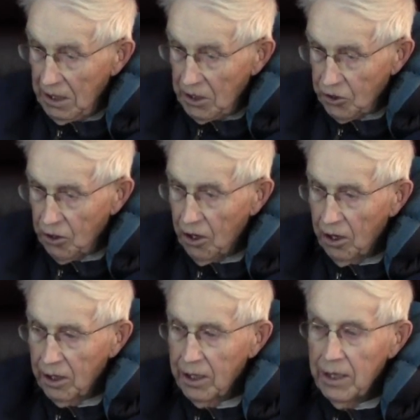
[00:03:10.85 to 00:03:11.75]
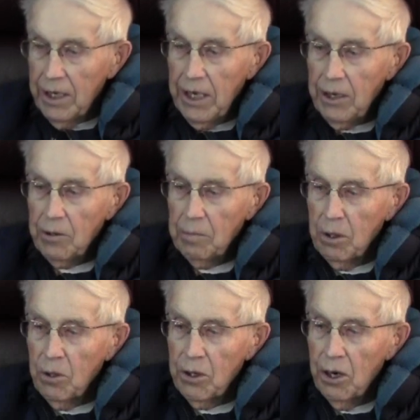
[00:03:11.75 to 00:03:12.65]
strong it would
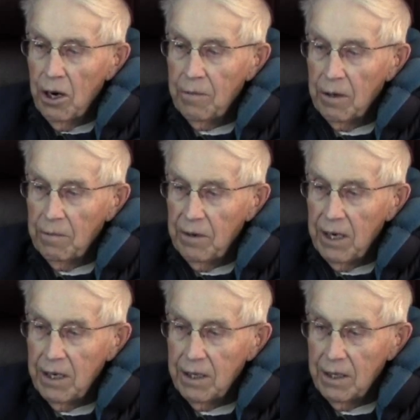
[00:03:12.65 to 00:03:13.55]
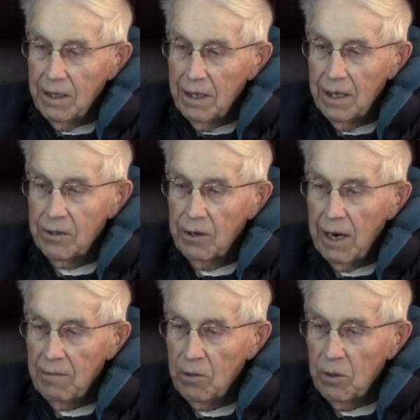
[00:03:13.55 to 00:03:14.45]
blow you off your feet on
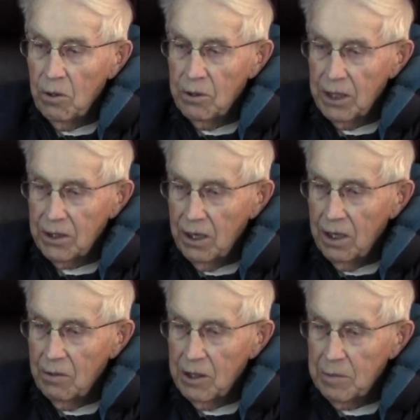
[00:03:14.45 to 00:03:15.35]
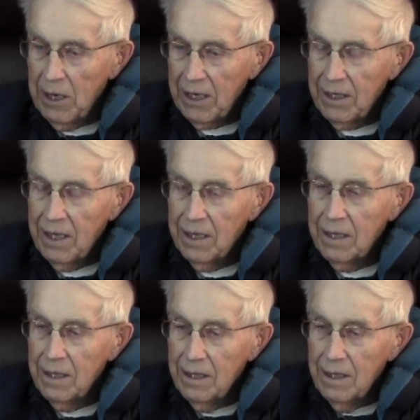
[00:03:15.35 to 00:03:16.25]
gravel roads, that's all there was back then,